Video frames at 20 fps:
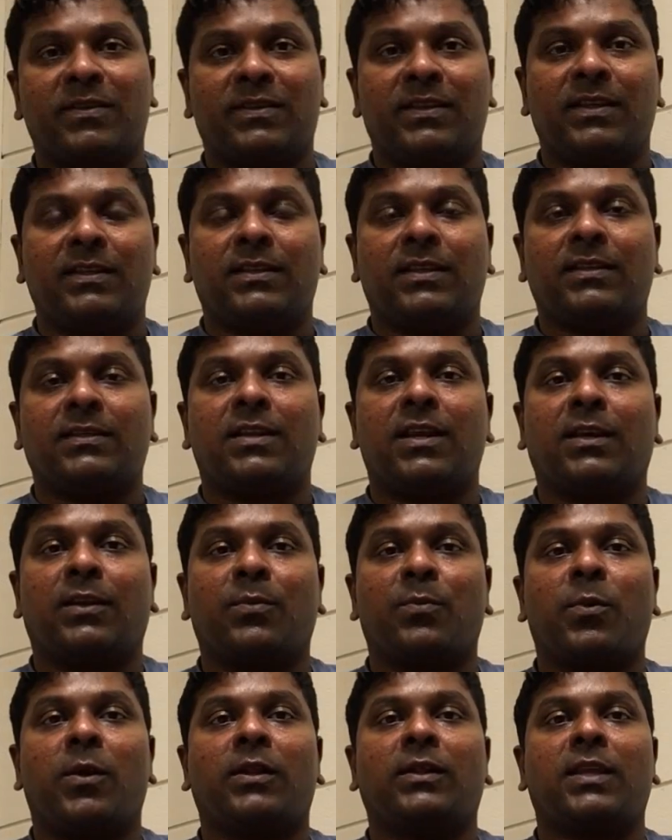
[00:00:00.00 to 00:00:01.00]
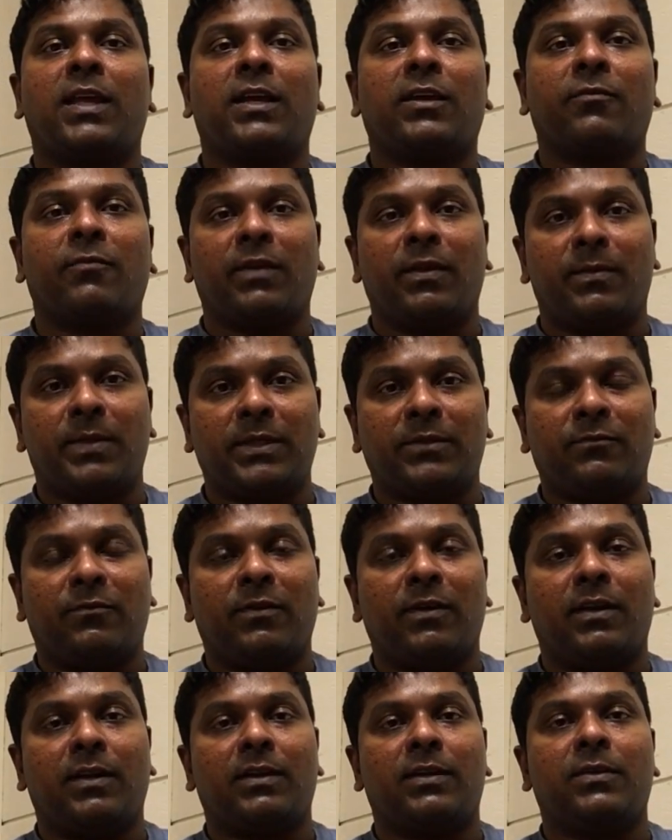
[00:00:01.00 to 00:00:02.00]
folks this is Dr. Paul thank you very much
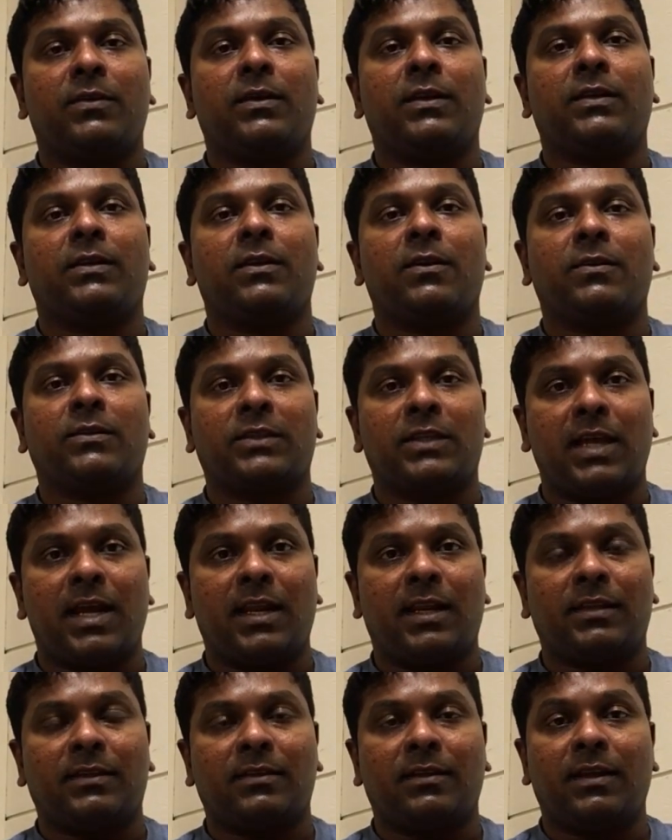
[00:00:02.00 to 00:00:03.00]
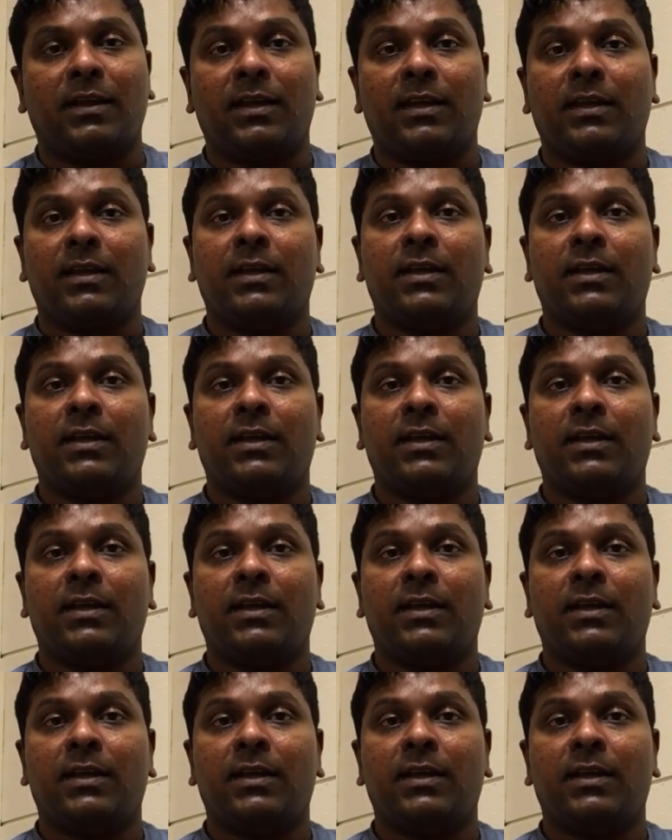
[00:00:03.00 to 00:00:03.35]
for tuning to our channel today